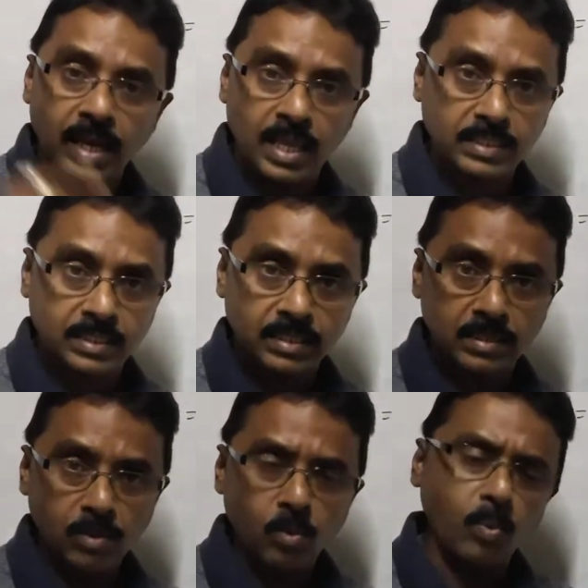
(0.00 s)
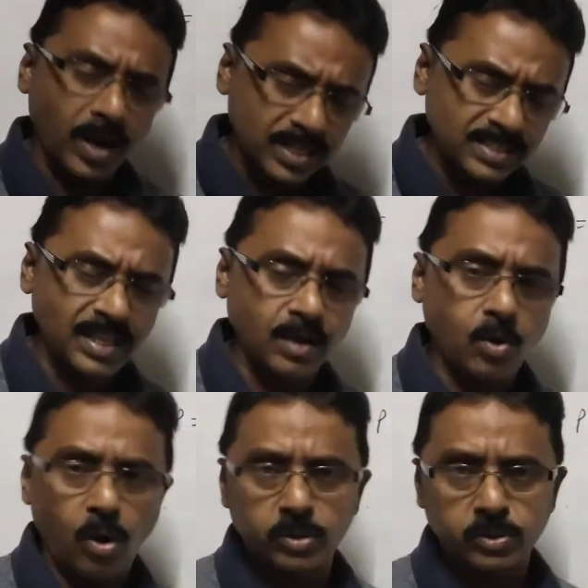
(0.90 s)
less, what is the
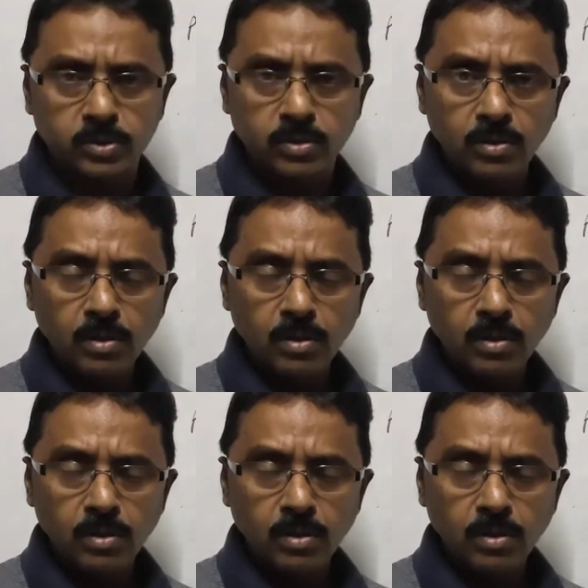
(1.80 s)
cost?